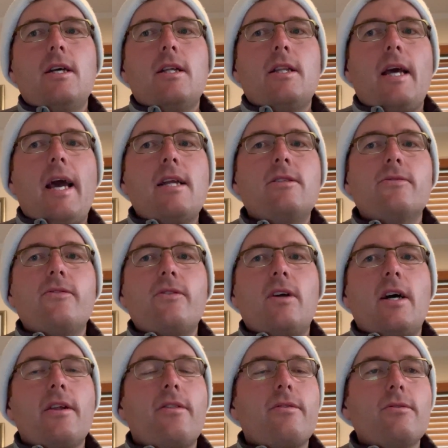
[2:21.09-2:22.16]
that had to
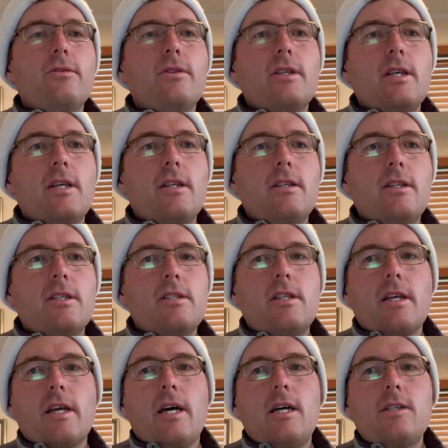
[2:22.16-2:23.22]
fly through the
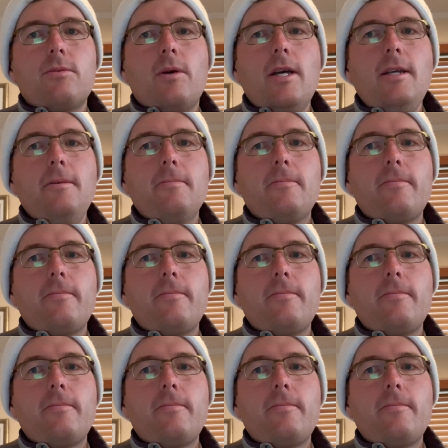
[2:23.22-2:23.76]
stick archway